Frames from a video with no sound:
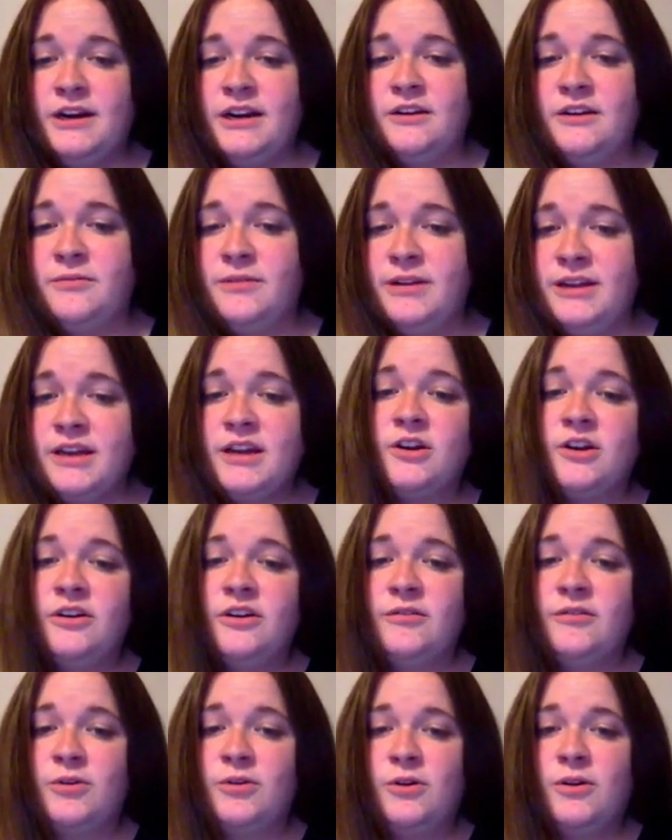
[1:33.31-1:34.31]
in a
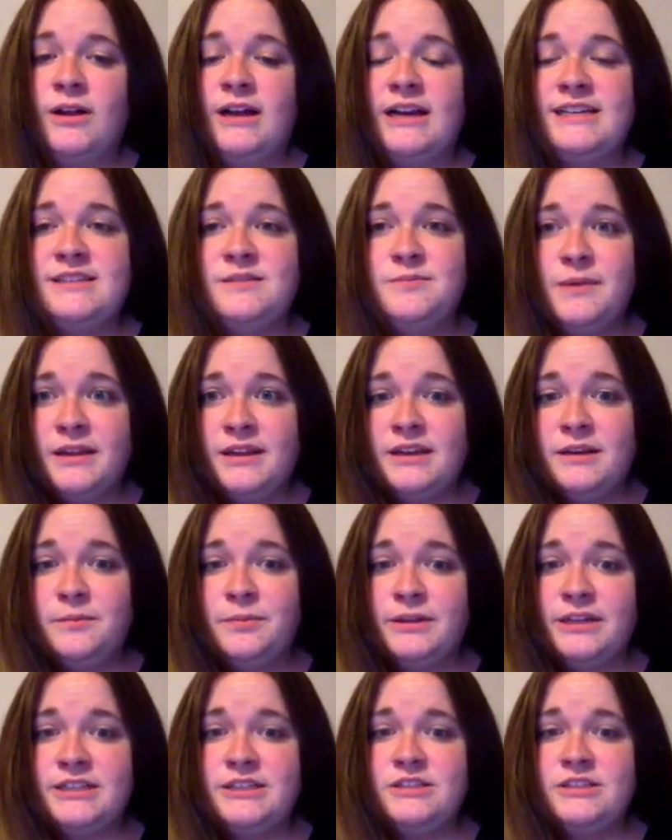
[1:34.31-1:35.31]
reoccurring role as Melody
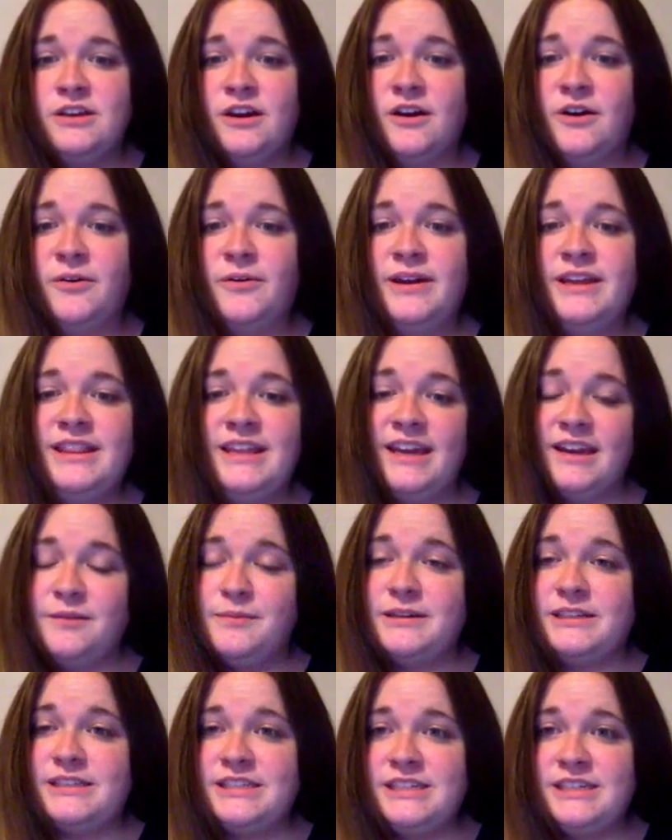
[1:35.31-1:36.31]
Bledsoe in the
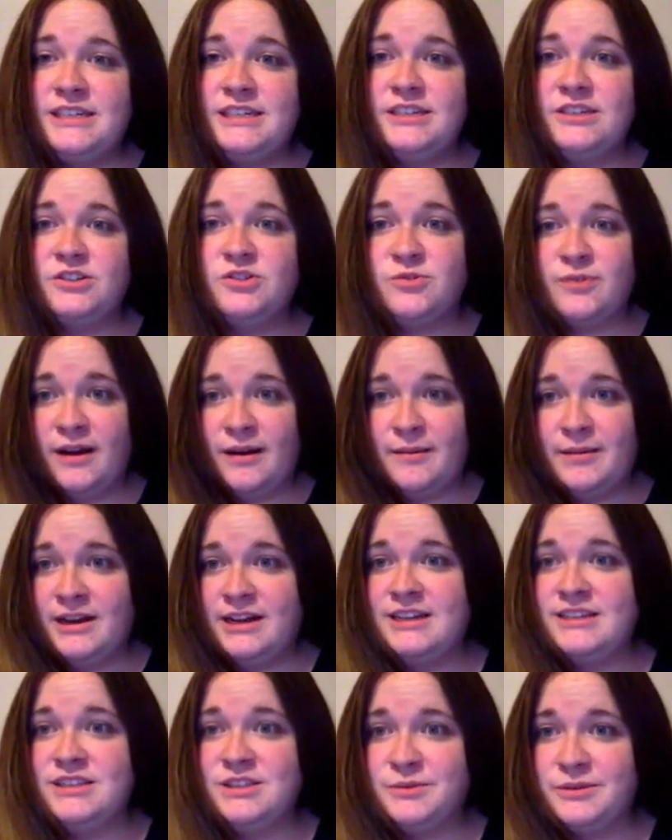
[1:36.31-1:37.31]
ABC
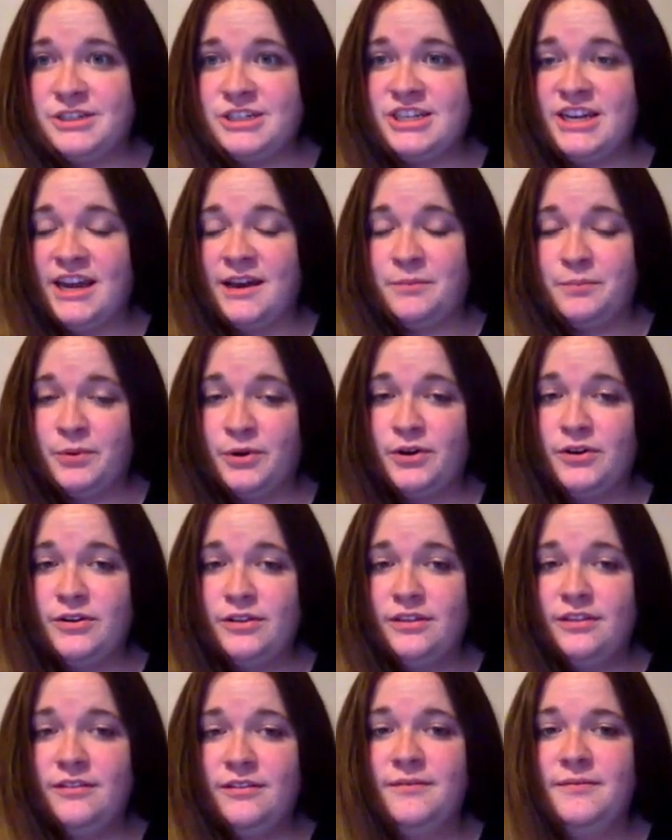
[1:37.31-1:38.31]
drama Switched at Birth.